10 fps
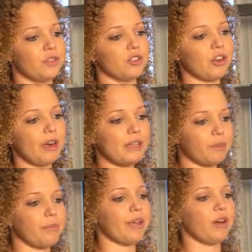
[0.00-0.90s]
You're trying
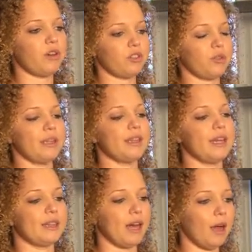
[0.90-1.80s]
to bring also in
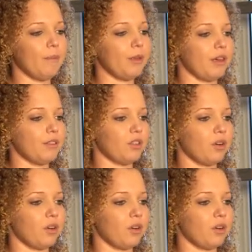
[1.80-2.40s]
like the ambiance.